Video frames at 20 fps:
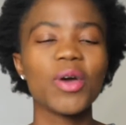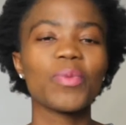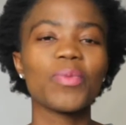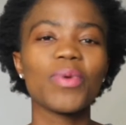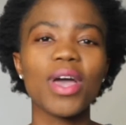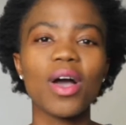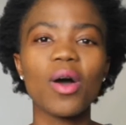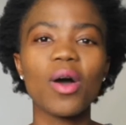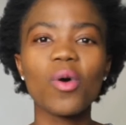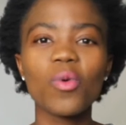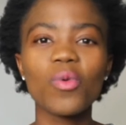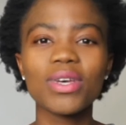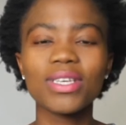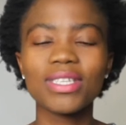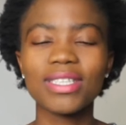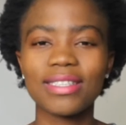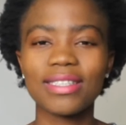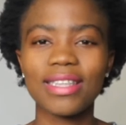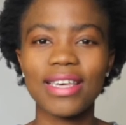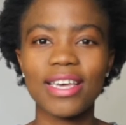we are
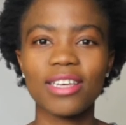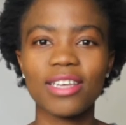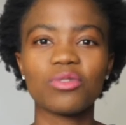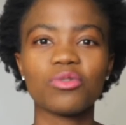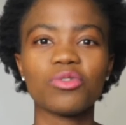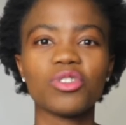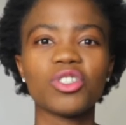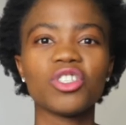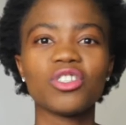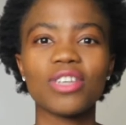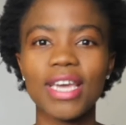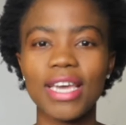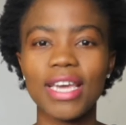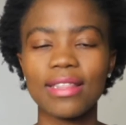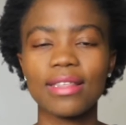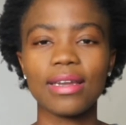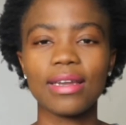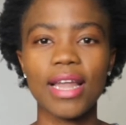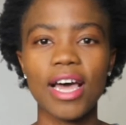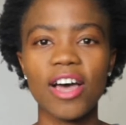always there to share share
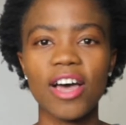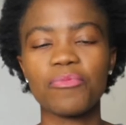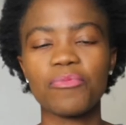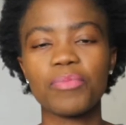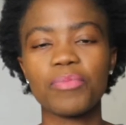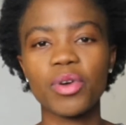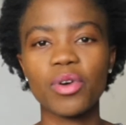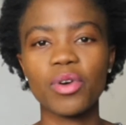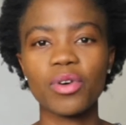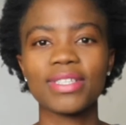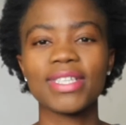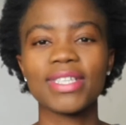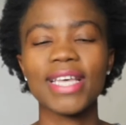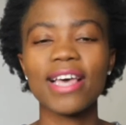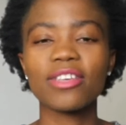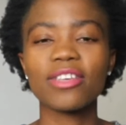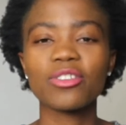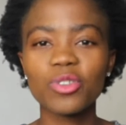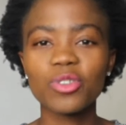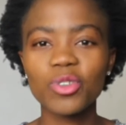the love because
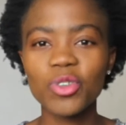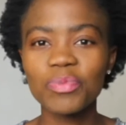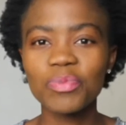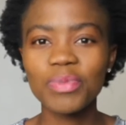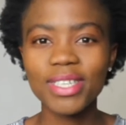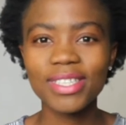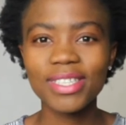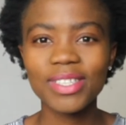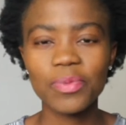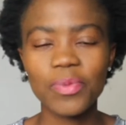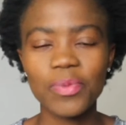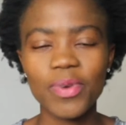as humans,